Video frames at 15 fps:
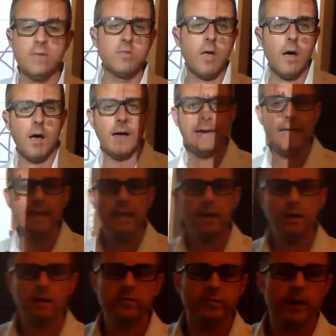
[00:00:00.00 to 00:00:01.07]
on
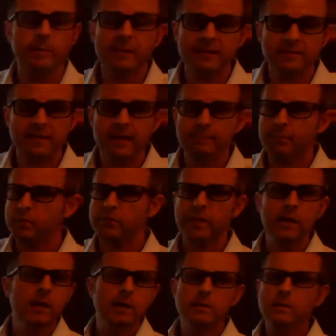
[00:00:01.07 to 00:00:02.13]
here, some examples.
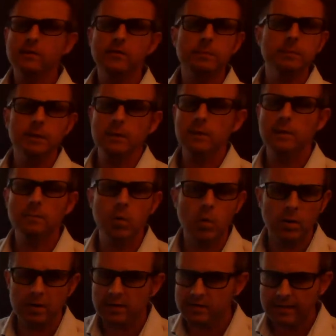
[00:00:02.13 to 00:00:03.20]
There's a million
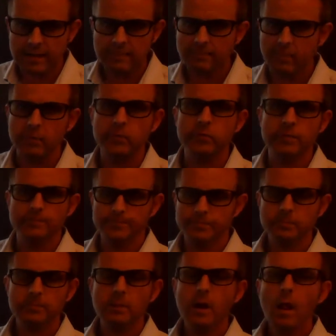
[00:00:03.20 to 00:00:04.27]
more examples.
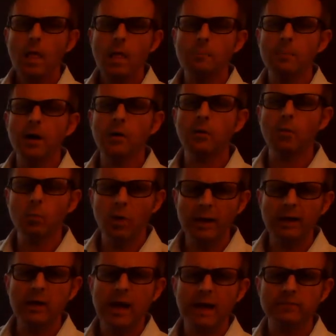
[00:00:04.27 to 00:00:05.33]
But what
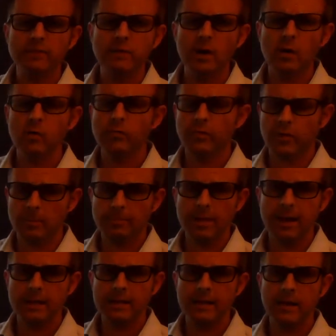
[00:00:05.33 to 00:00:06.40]
you have to know for a
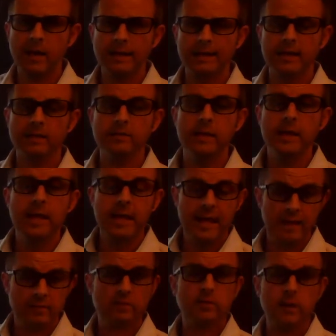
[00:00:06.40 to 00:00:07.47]
polygon is
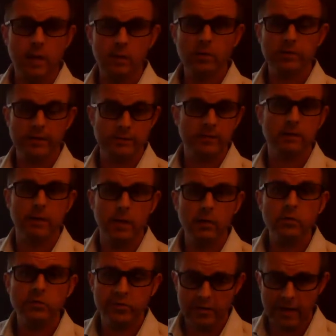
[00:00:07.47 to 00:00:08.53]
it's closed, it's a
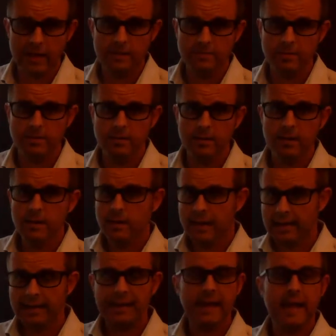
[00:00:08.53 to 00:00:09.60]
closed shape,
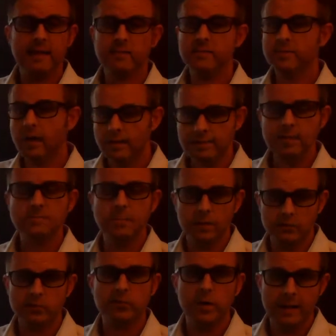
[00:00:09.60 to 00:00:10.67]
and it has nothing but
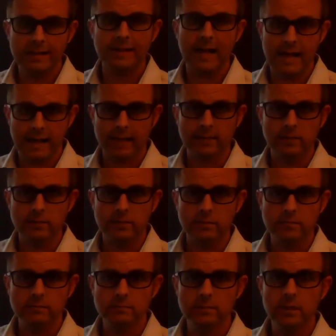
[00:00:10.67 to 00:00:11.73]
straight lines.
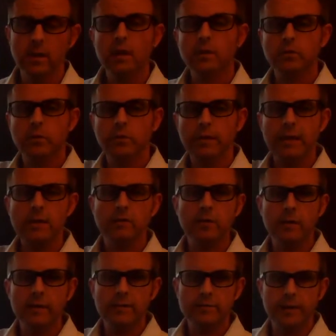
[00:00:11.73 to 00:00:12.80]
So these are
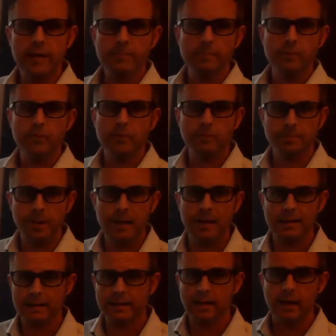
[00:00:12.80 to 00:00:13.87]
examples of
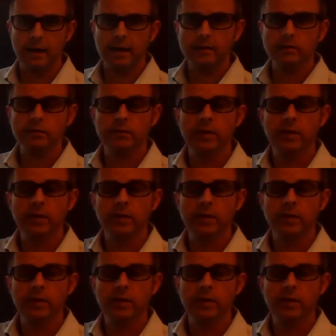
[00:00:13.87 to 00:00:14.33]
polygons.